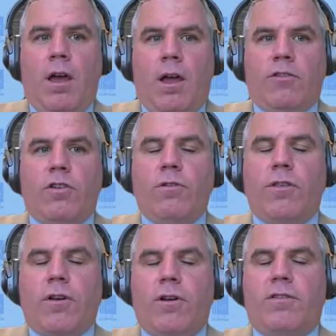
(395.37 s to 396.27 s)
two
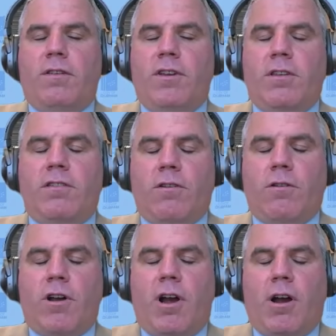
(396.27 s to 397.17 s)
thirds live in a
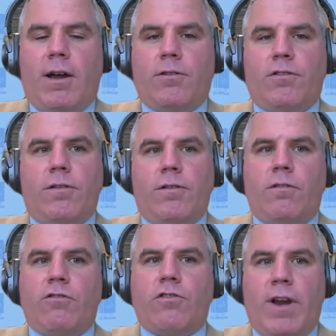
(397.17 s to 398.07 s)
zero car household.
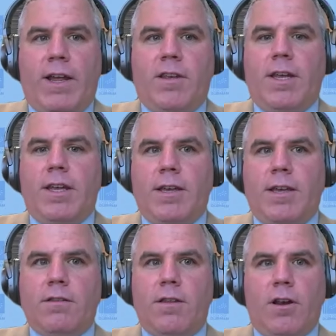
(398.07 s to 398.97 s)
So transit
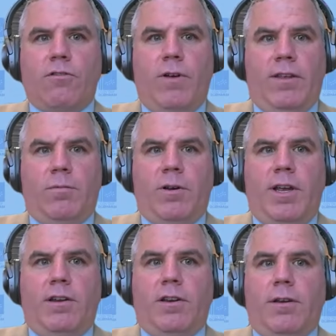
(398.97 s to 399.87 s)
is their
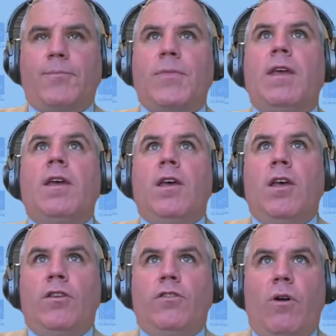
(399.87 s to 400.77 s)
transportation.
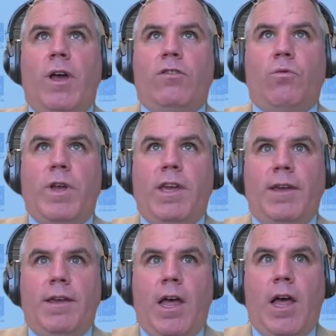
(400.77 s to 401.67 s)
So as
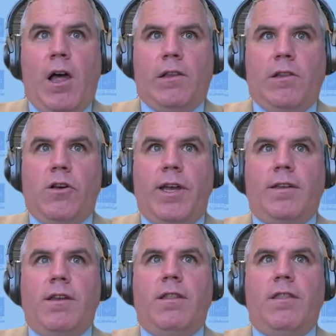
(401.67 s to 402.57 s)
we look
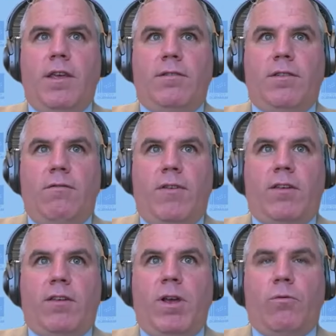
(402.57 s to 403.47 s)
at this
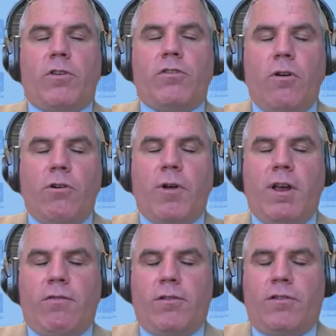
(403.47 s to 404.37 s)
investment. We're so
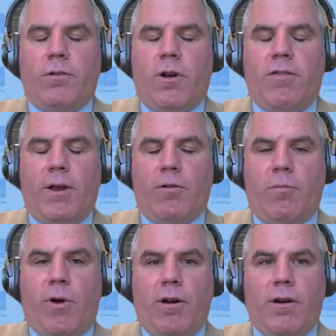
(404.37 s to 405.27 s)
grateful to our federal
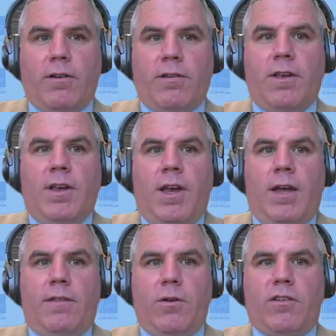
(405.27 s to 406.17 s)
partners
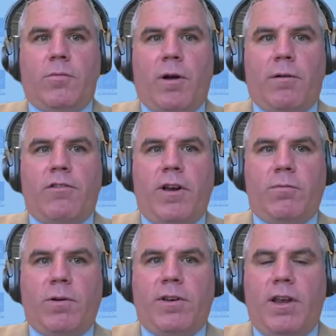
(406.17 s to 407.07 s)
at the U.S. Department of
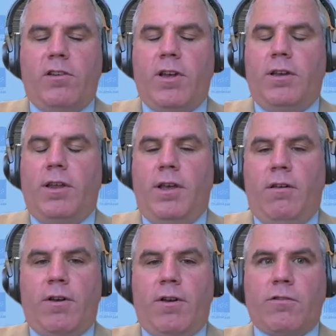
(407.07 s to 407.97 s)
Transportation,
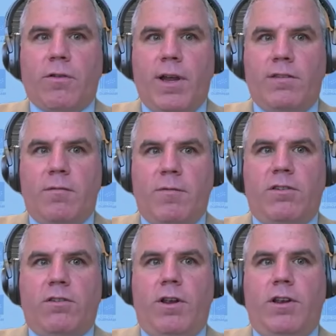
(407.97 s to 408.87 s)
Federal Transit
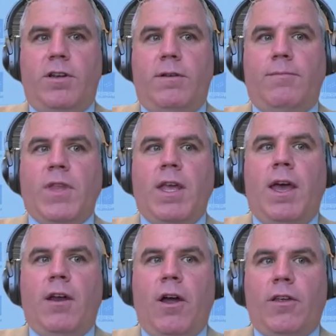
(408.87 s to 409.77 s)
Administration,
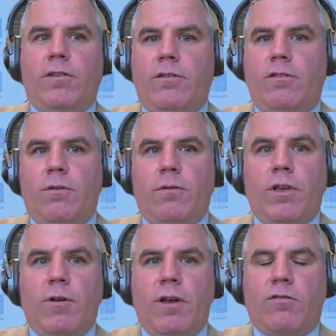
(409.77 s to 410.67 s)
and also to
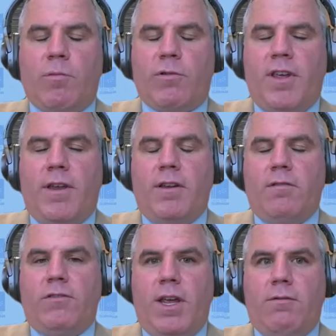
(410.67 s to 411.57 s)
U.S.
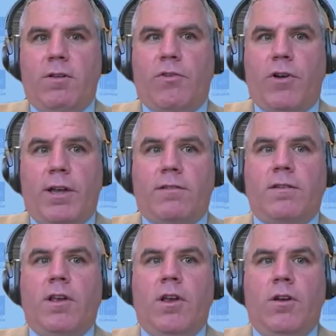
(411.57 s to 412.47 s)
Representative David
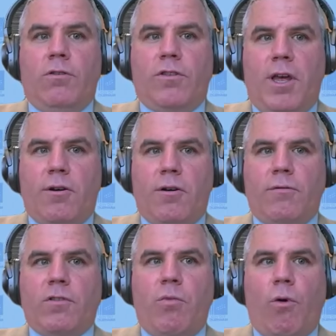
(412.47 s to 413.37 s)
Price, whose letter
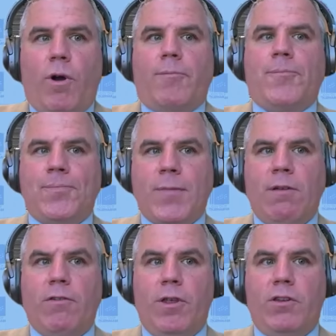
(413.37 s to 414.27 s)
of support
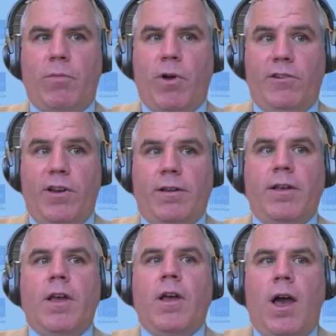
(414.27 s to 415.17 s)
for this project
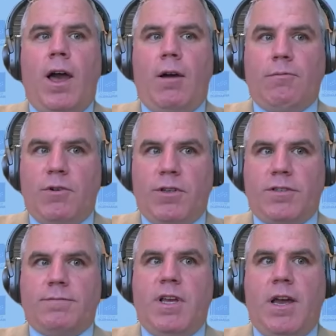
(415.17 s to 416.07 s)
uh,
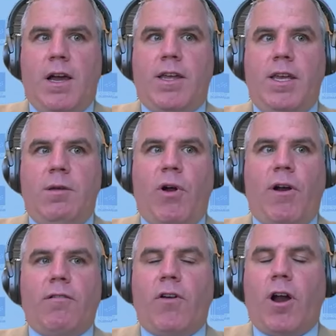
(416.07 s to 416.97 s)
was a key
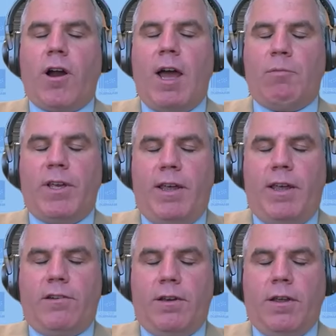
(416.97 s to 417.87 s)
part of our
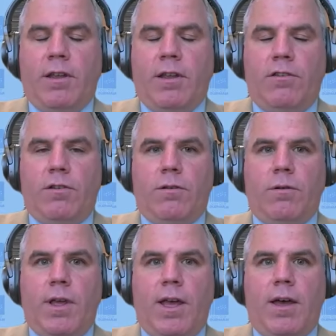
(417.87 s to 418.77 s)
application
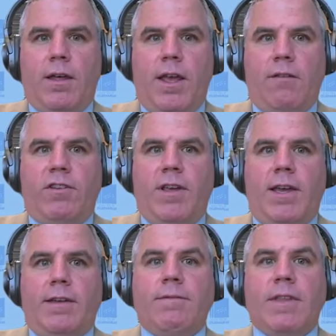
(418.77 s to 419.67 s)
to uh, the
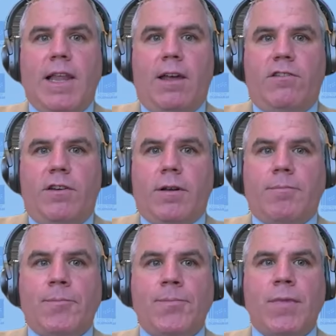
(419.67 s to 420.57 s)
FTA last year.
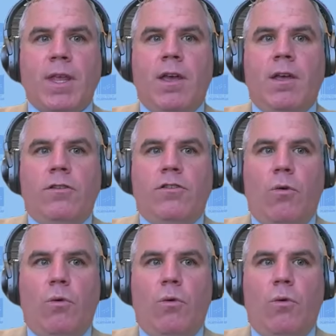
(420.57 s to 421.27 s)
So